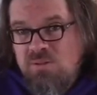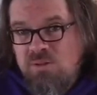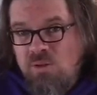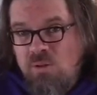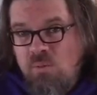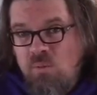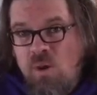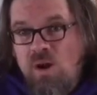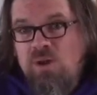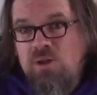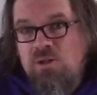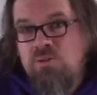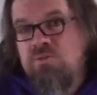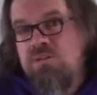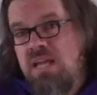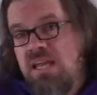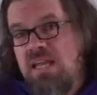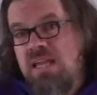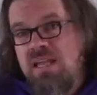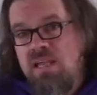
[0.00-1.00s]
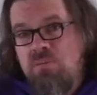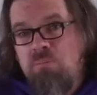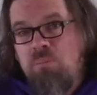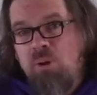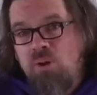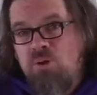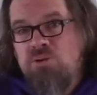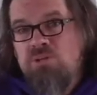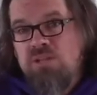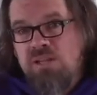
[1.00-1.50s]
You know, why are you taking him
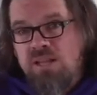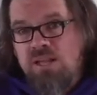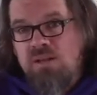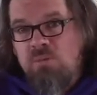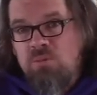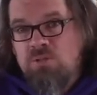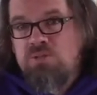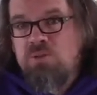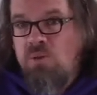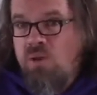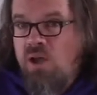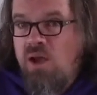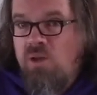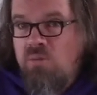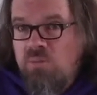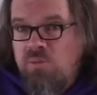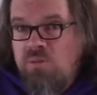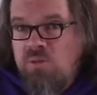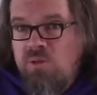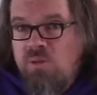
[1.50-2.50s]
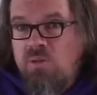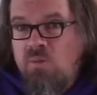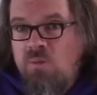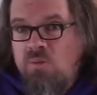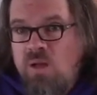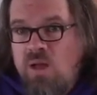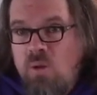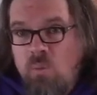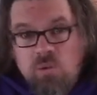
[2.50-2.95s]
personally? What's going on with you?